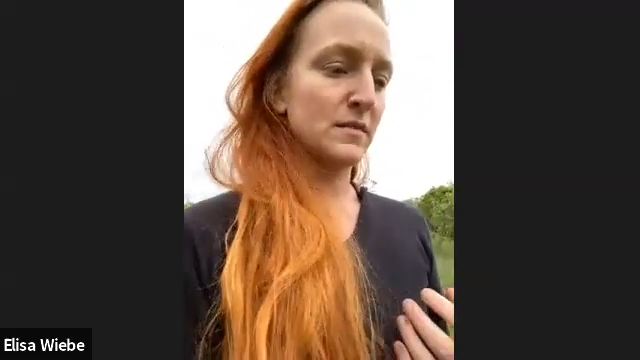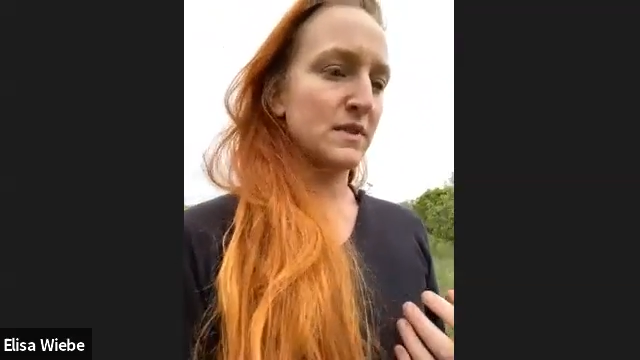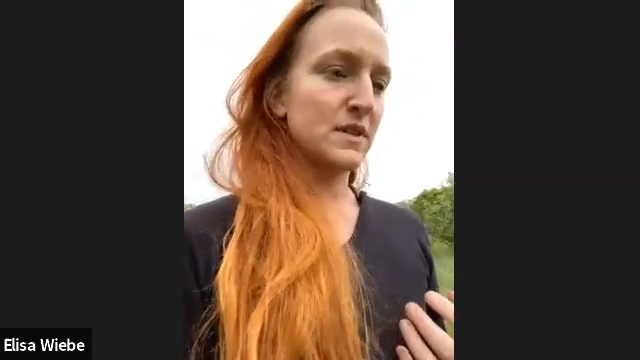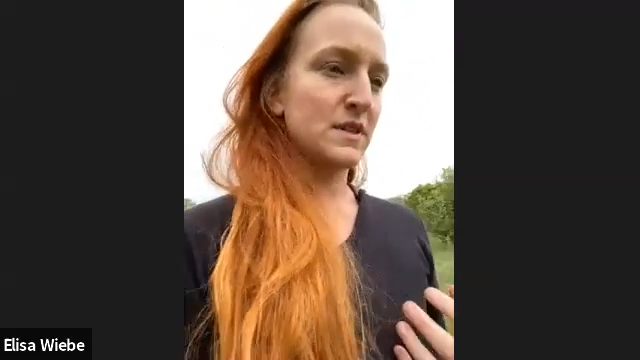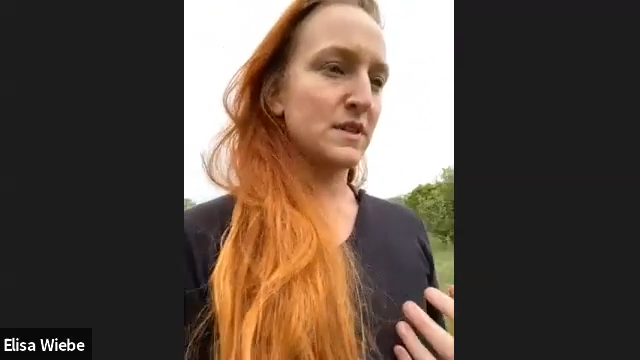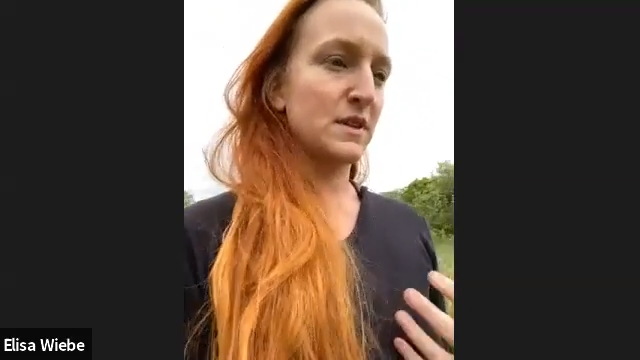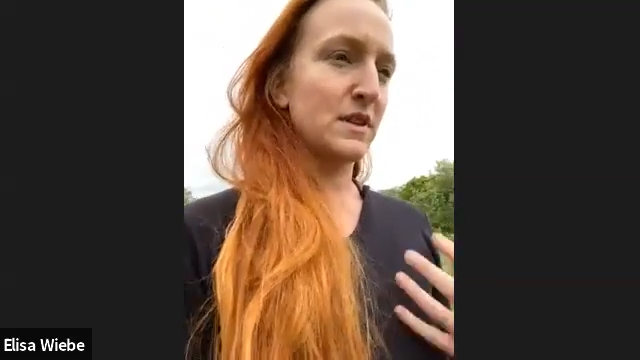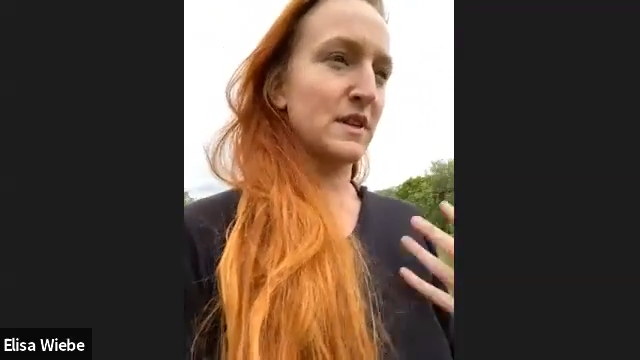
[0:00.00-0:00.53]

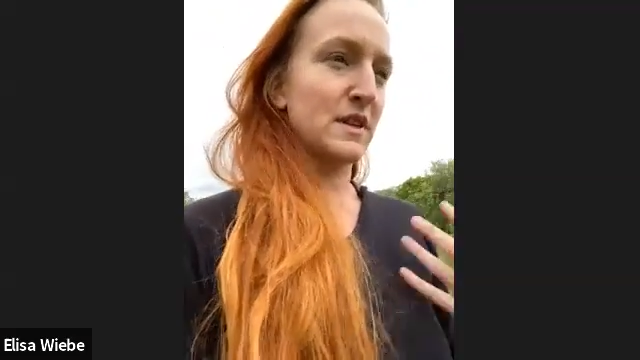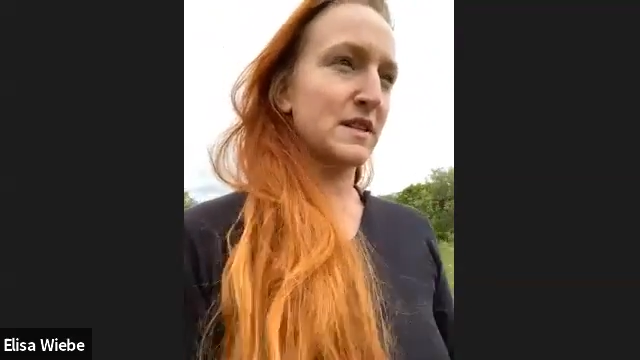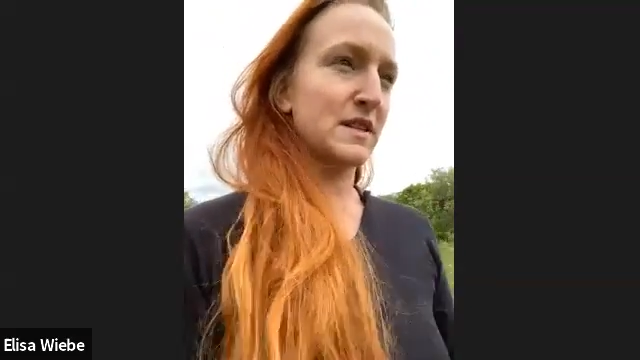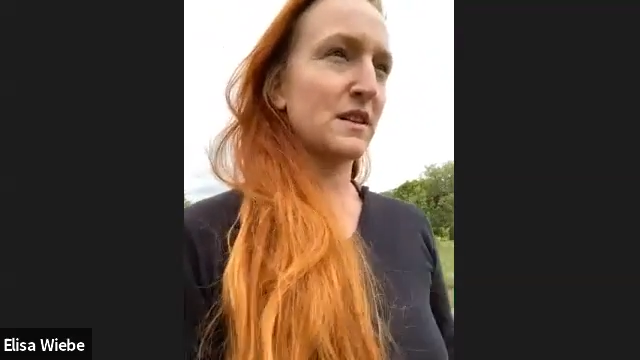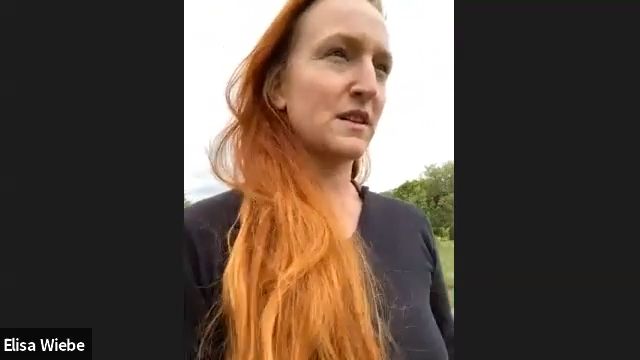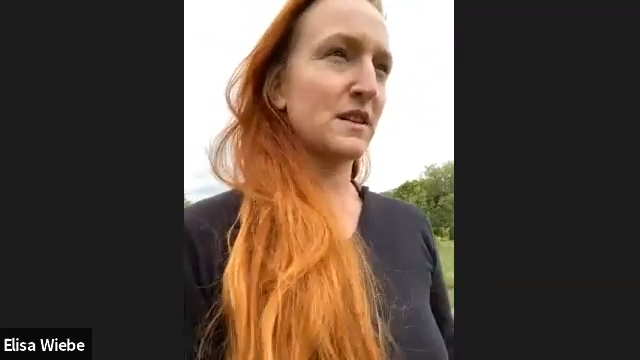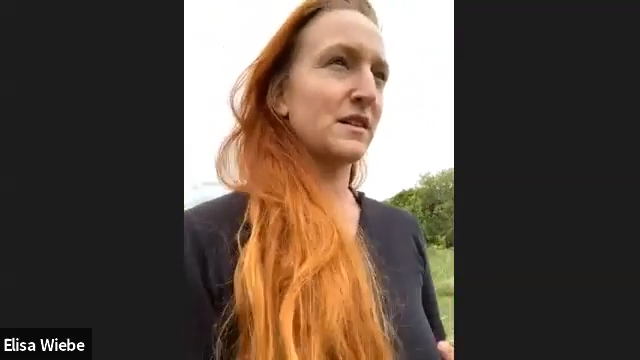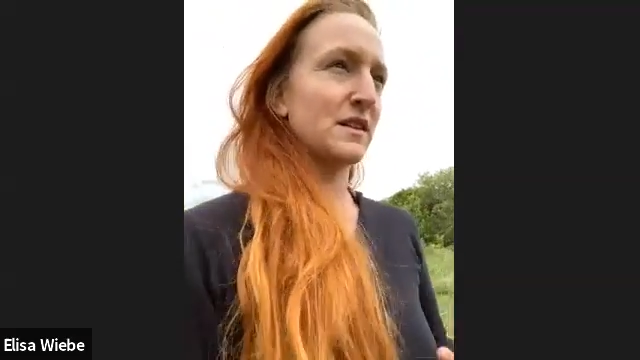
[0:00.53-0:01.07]
to these
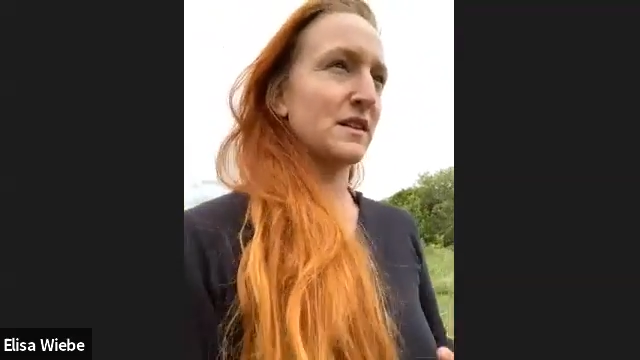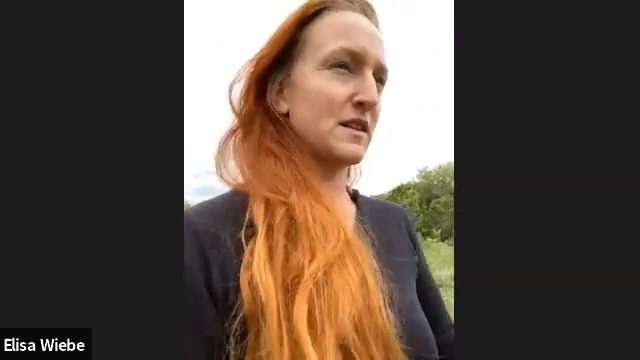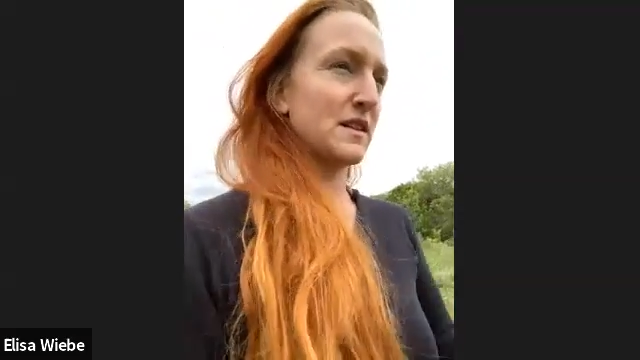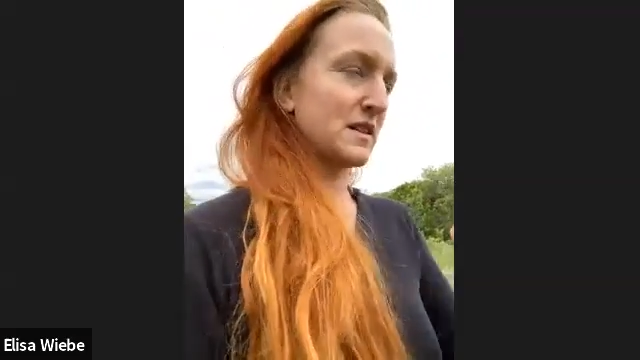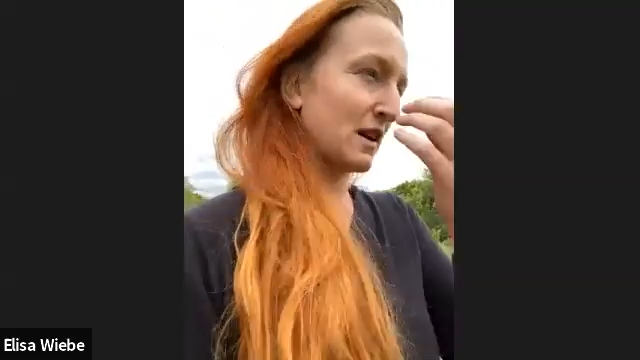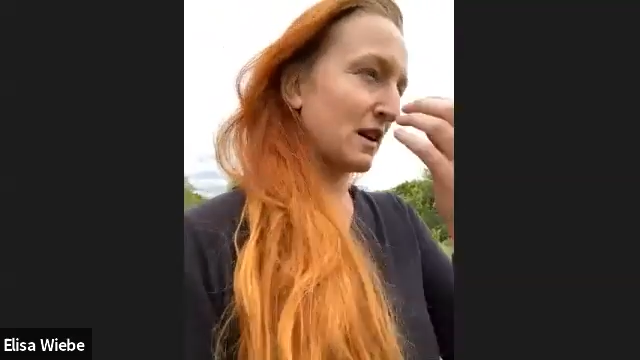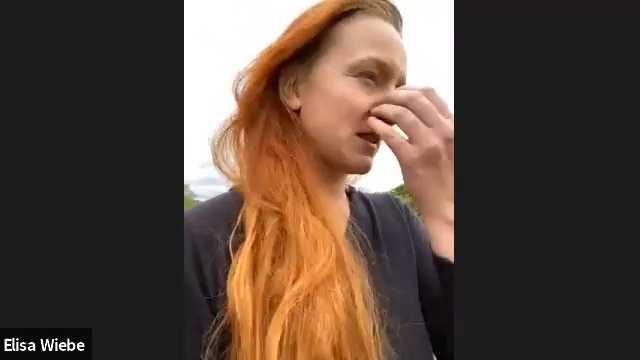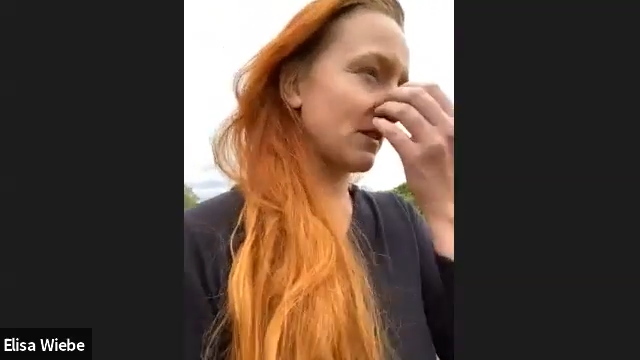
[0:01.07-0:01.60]
kinds of